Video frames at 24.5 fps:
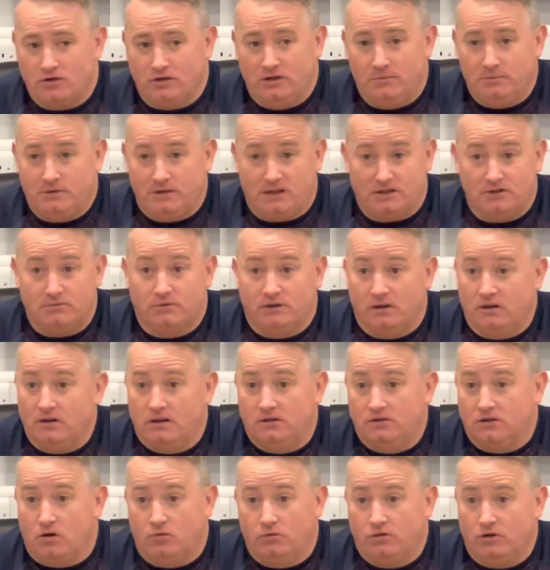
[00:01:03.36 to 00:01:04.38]
but that's where
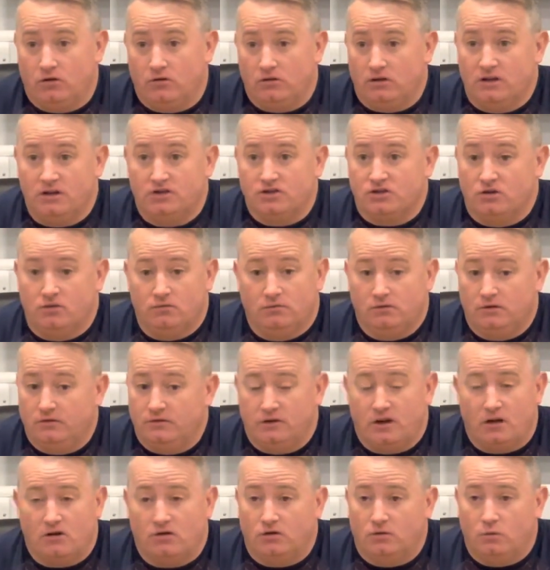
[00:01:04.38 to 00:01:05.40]
the county hurling is now. If you're
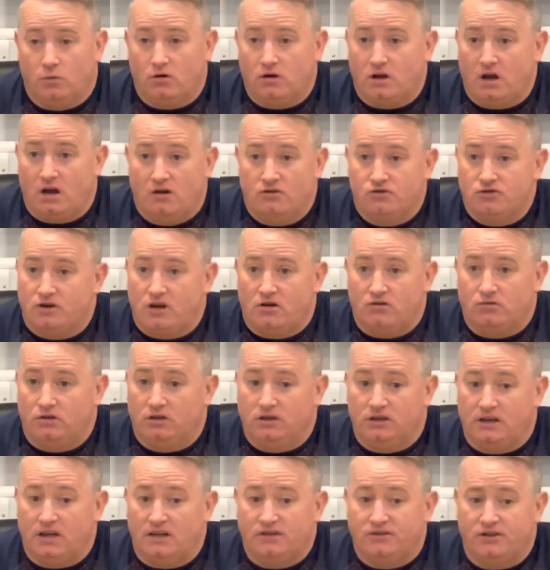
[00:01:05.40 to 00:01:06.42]
not going to work hard, you're not going
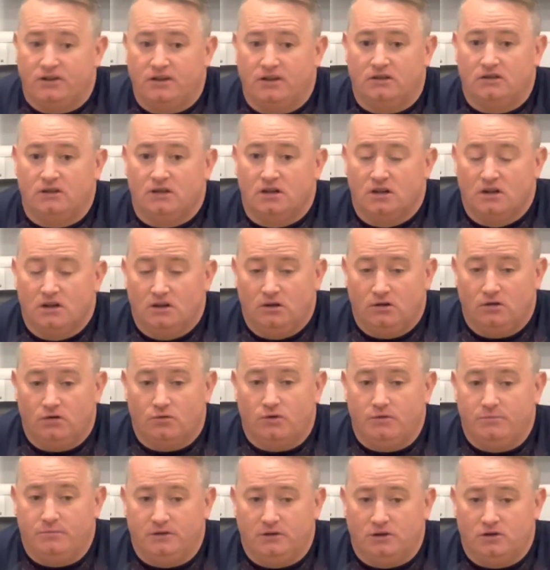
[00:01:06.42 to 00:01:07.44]
to get anything. And look,
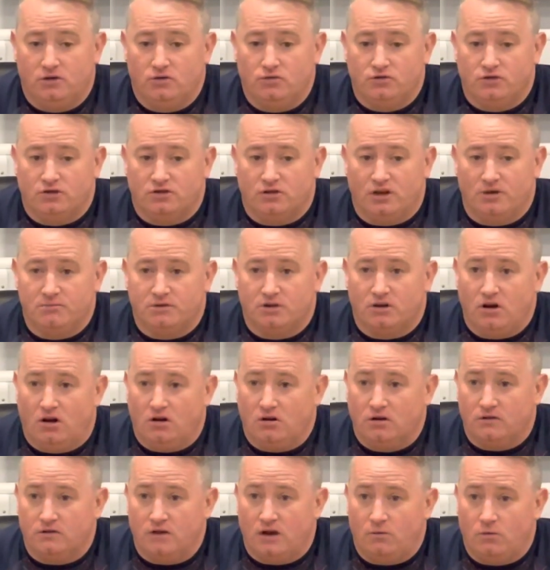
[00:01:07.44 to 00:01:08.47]
we've been accused at times in
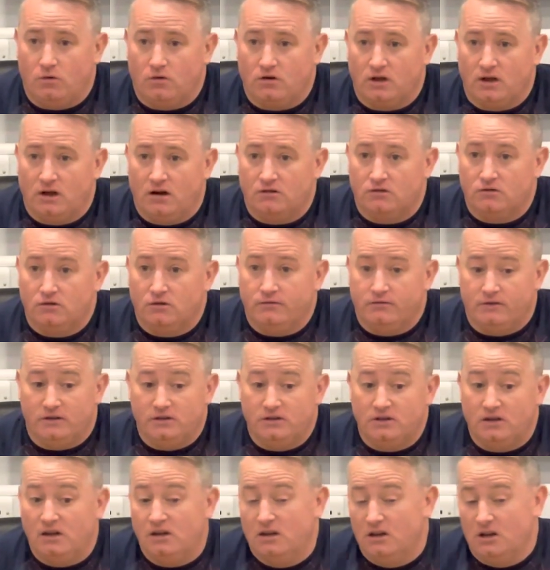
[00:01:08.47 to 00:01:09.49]
Cork of not working hard enough. And
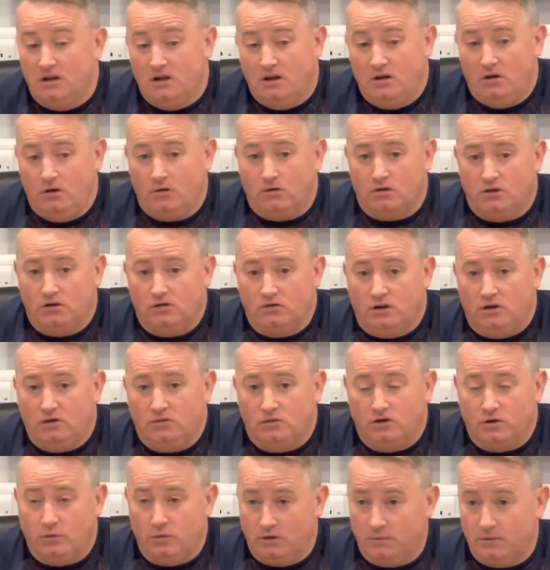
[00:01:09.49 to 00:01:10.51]
I don't think we
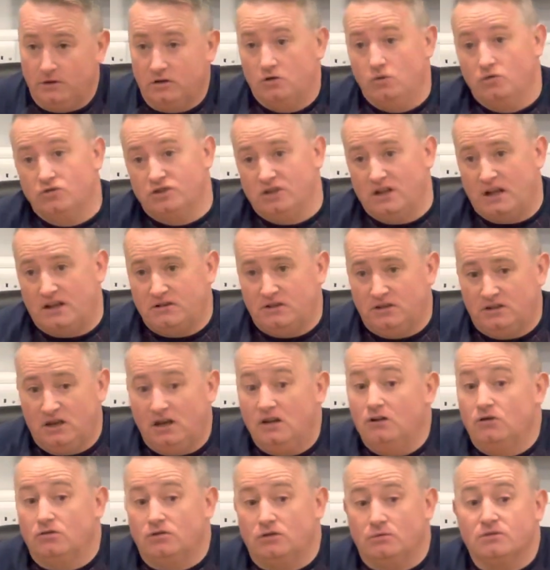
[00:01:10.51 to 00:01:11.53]
were accused of that today.
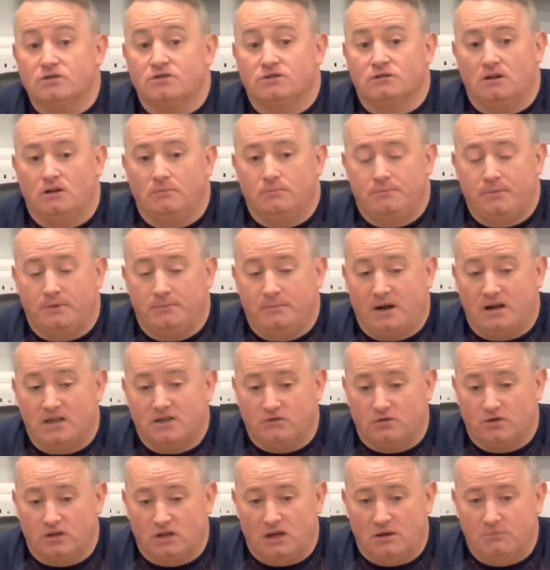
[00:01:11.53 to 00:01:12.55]
Look, there was parts
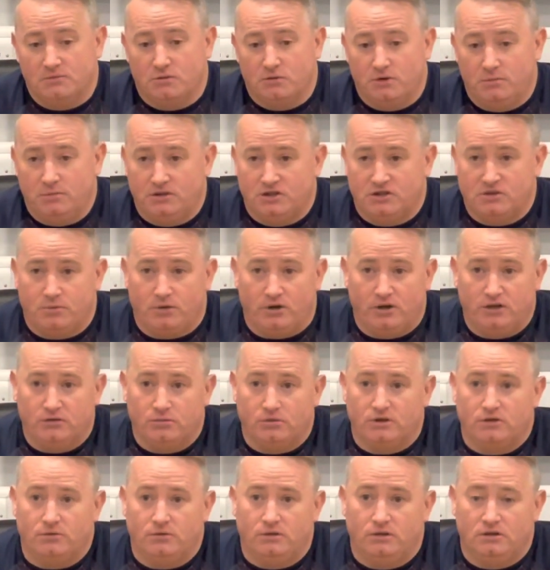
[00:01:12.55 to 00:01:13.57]
of our games we were disappointed
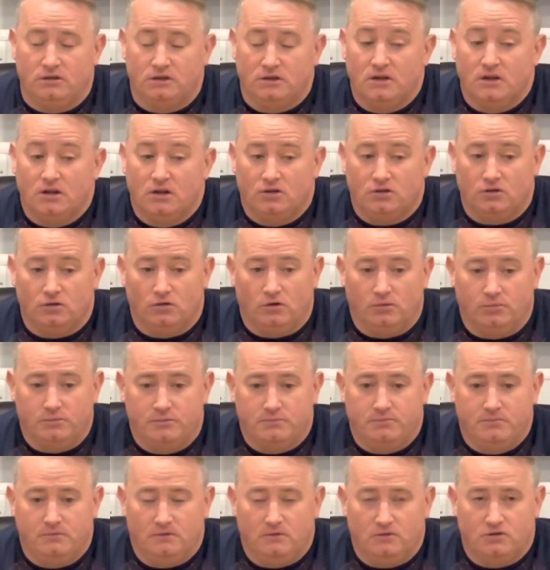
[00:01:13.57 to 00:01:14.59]
with.
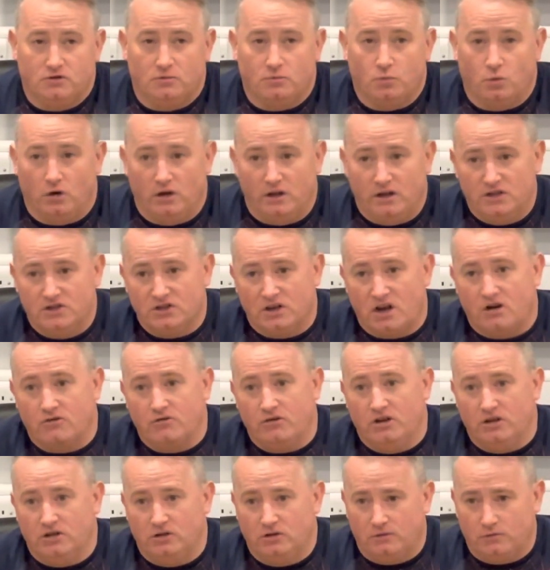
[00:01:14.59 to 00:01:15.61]
Some wides and not
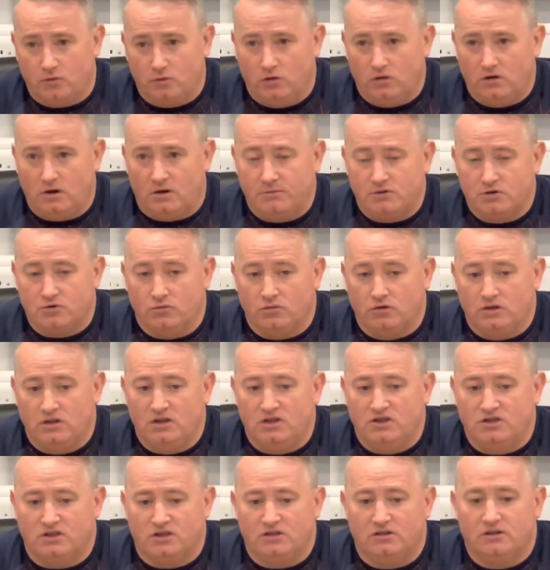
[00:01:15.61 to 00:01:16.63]
creating enough goal
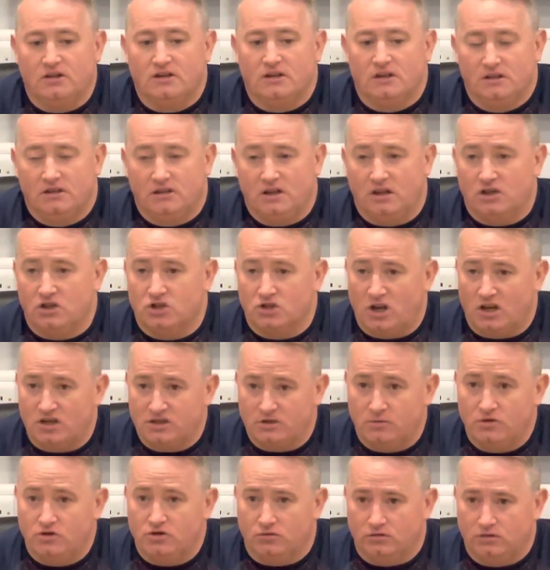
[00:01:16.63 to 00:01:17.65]
opportunities and taking shots
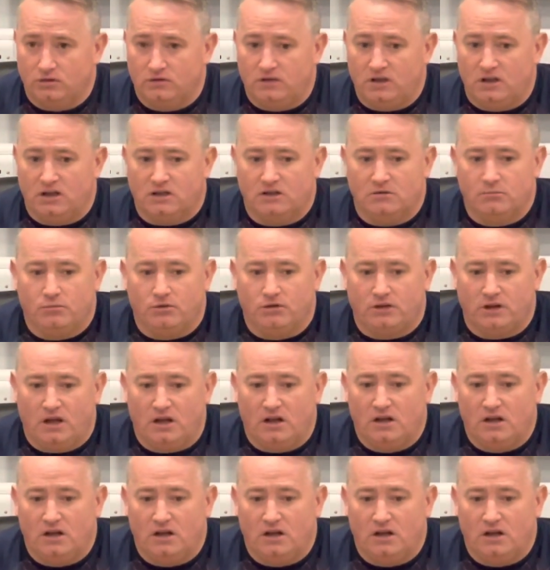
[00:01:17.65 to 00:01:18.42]
that we shouldn't have taken. But